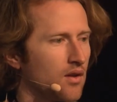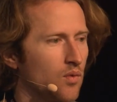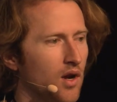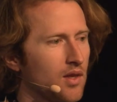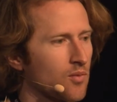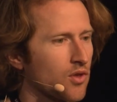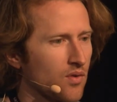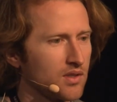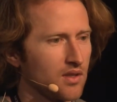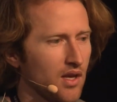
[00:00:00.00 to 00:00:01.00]
run them through
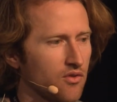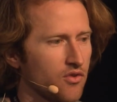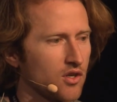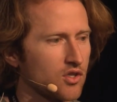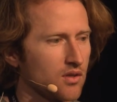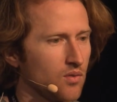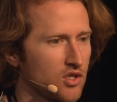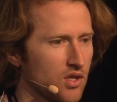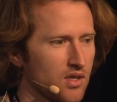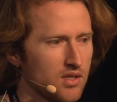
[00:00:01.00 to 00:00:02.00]
a delay function,
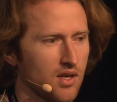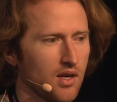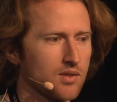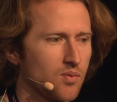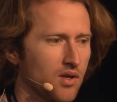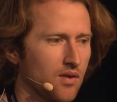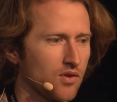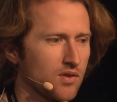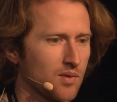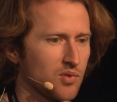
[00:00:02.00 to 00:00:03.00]
which in this case will give
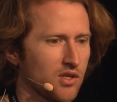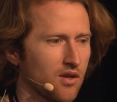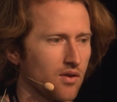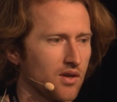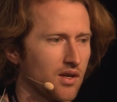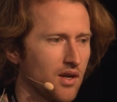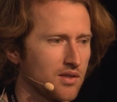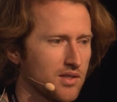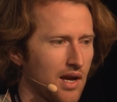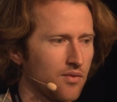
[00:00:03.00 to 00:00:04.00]
you some security
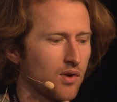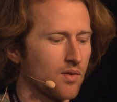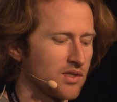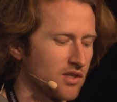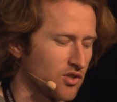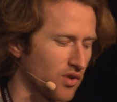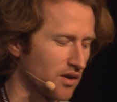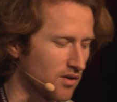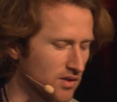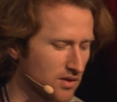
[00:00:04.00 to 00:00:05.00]
against high frequency
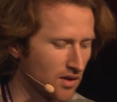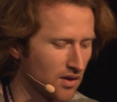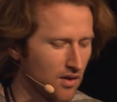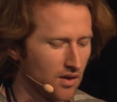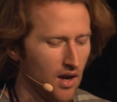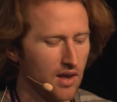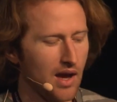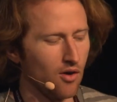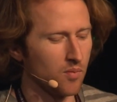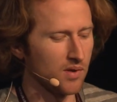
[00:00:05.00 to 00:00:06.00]
traders. And that will